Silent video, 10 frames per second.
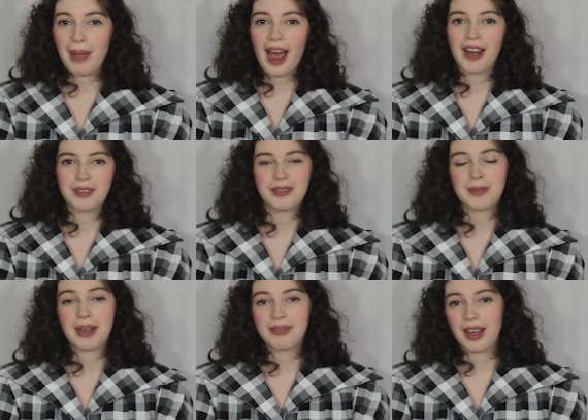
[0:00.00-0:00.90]
pattern for
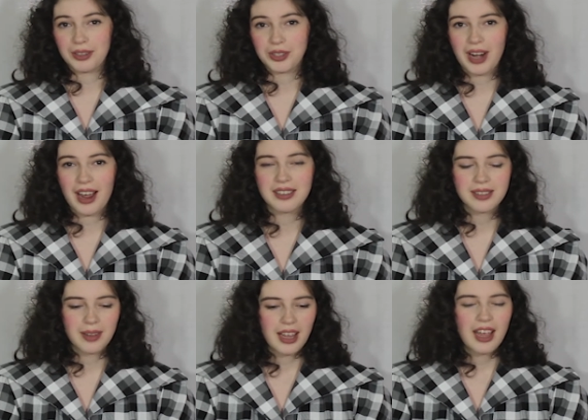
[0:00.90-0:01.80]
my final
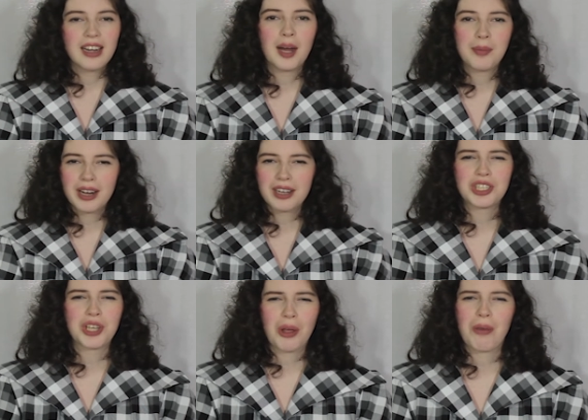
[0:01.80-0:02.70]
dress. Now I'm not going to
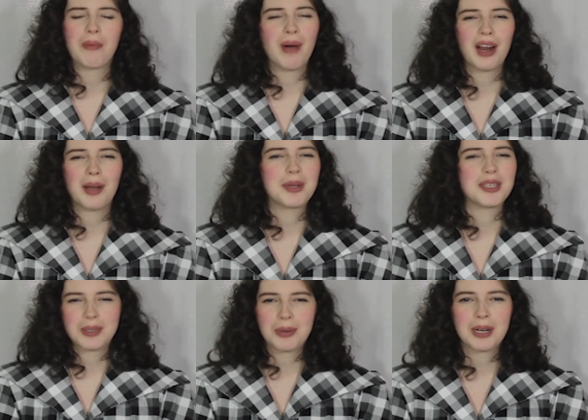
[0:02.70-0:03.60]
show you the mock-up
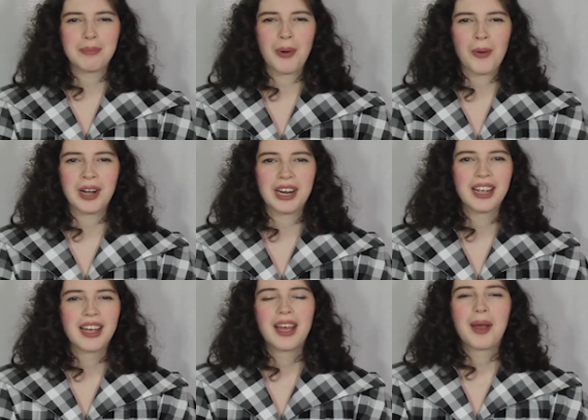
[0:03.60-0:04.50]
because it's pretty boring,
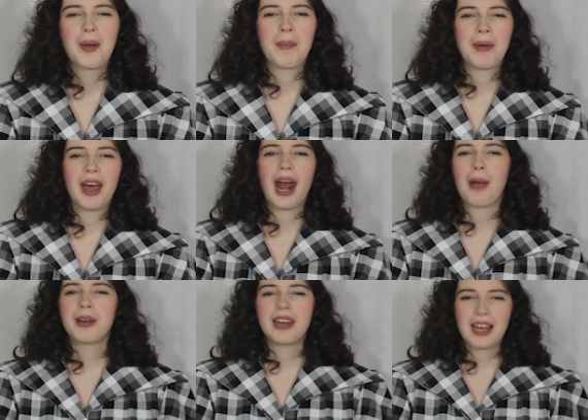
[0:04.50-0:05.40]
but I
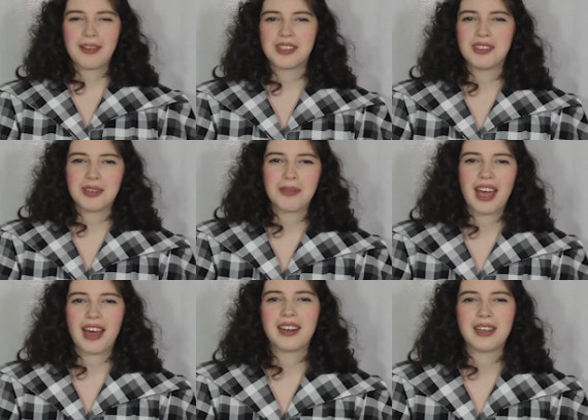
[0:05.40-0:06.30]
wouldn't have to do
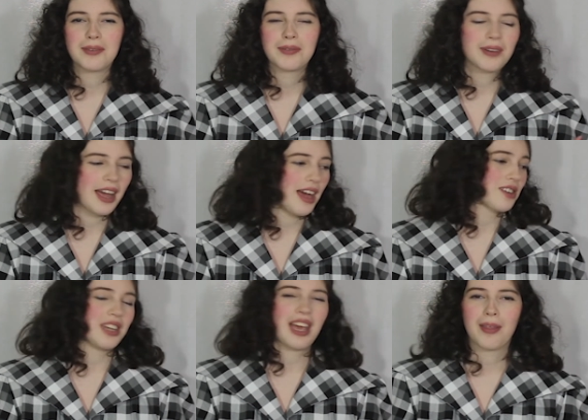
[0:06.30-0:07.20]
that if I
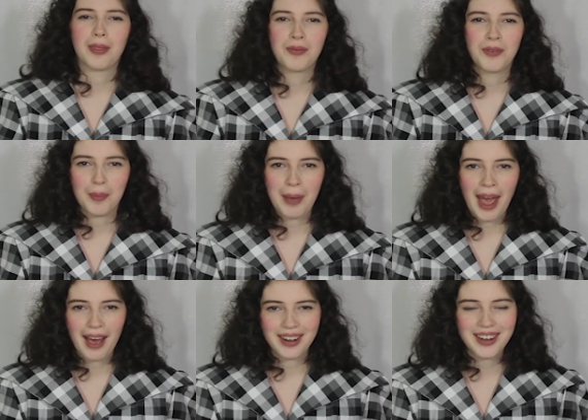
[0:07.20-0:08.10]
actually had the full
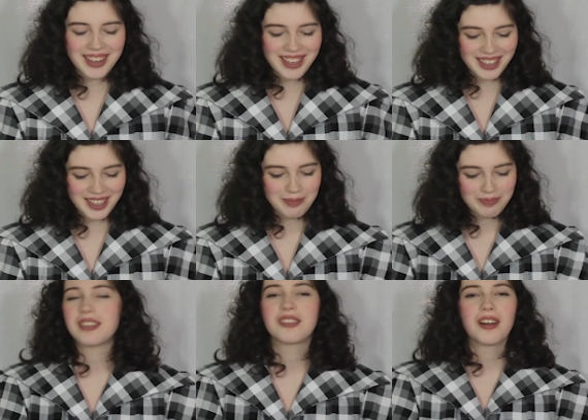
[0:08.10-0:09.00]
pattern.
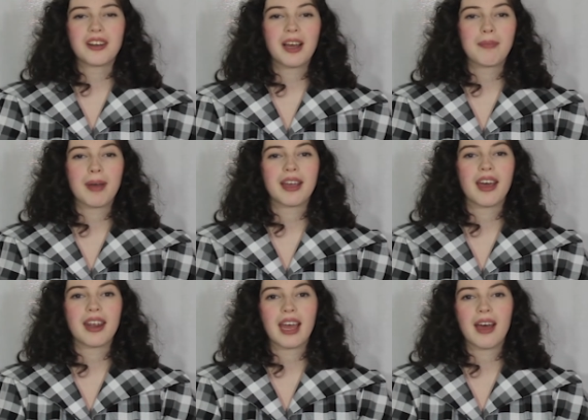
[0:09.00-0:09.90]
I started out by
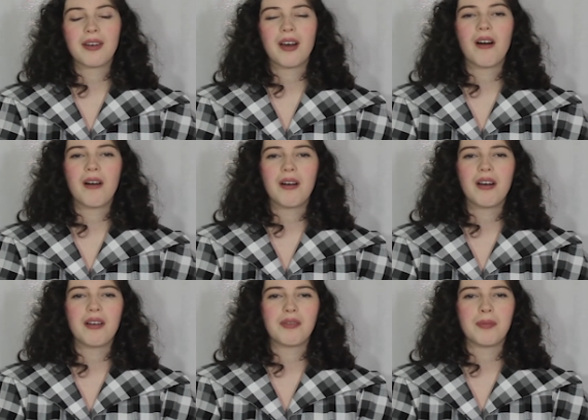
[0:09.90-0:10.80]
cutting out all
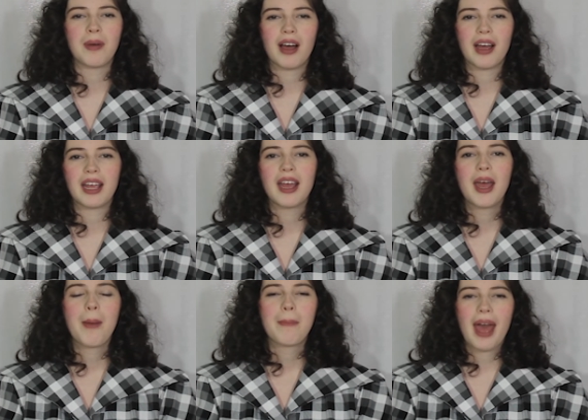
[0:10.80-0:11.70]
of my
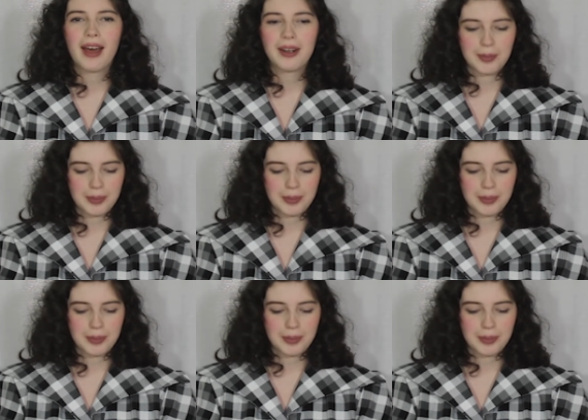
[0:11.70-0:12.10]
pattern